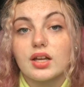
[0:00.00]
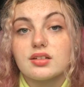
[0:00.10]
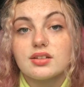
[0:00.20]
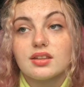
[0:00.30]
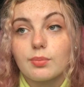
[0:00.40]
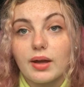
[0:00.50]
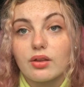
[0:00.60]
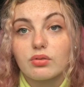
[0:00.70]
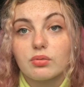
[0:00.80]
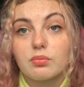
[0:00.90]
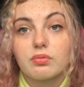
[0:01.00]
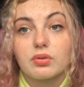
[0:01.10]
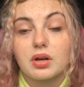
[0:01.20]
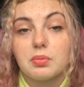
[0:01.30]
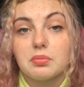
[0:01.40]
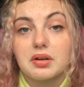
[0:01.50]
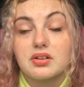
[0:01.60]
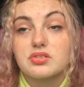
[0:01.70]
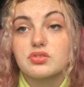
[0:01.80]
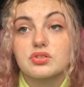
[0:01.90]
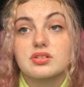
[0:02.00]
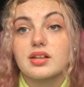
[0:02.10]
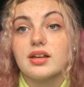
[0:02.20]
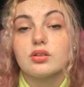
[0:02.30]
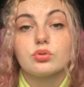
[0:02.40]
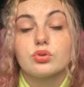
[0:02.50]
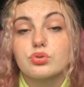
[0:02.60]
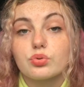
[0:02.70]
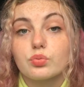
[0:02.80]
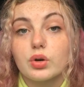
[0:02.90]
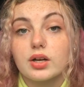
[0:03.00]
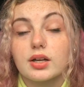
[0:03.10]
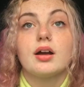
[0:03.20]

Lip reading: Sit in the bathroom for a couple minutes and just let it do its own work.